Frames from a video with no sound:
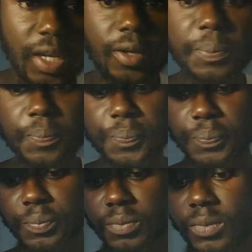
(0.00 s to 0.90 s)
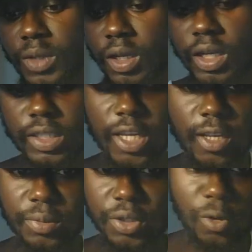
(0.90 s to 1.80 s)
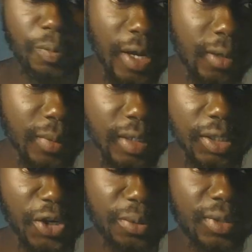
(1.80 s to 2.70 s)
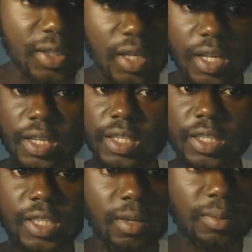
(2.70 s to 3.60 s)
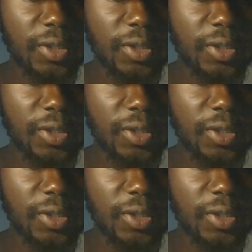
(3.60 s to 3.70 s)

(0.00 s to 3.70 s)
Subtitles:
now because I am so proud of my Terps. This team